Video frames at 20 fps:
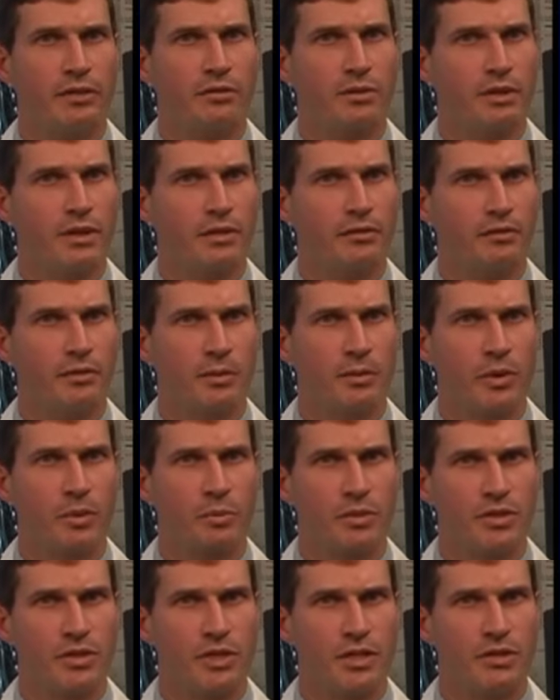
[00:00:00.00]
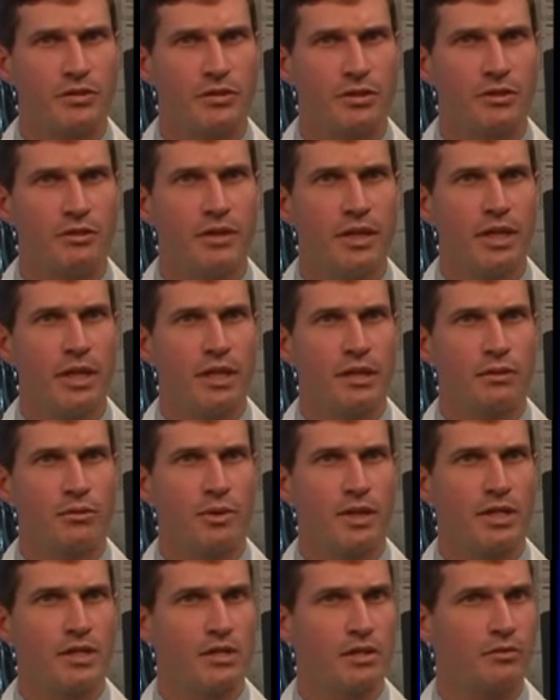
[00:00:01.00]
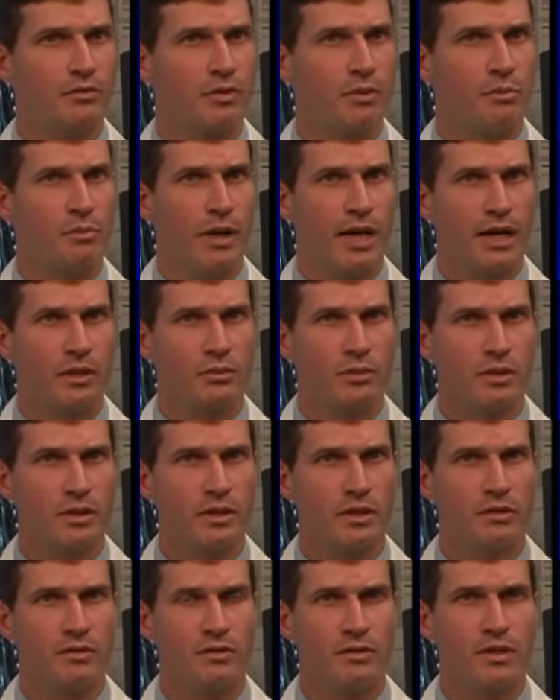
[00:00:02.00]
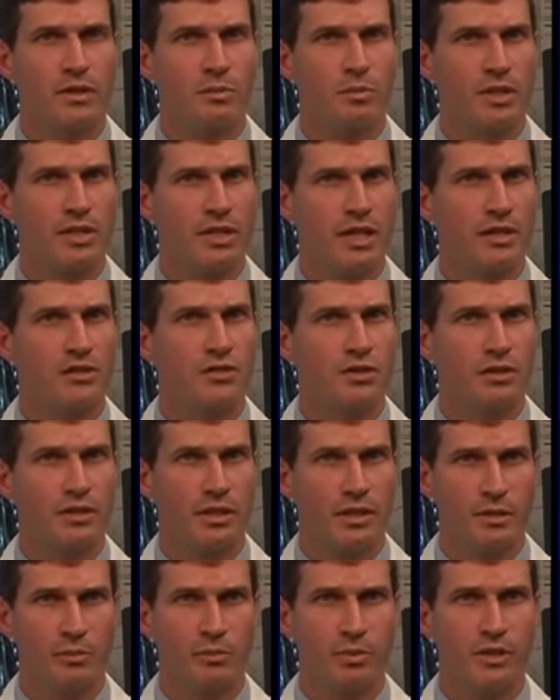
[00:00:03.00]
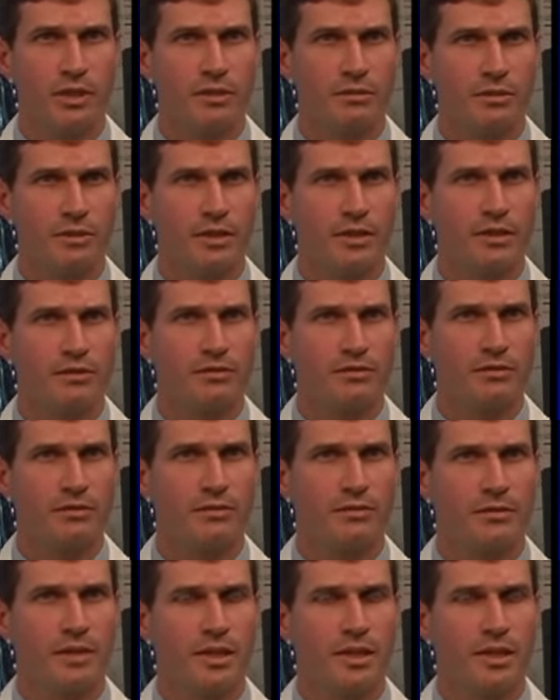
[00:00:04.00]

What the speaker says: relief from the procedure, ranging from mild relief to potentially complete relief.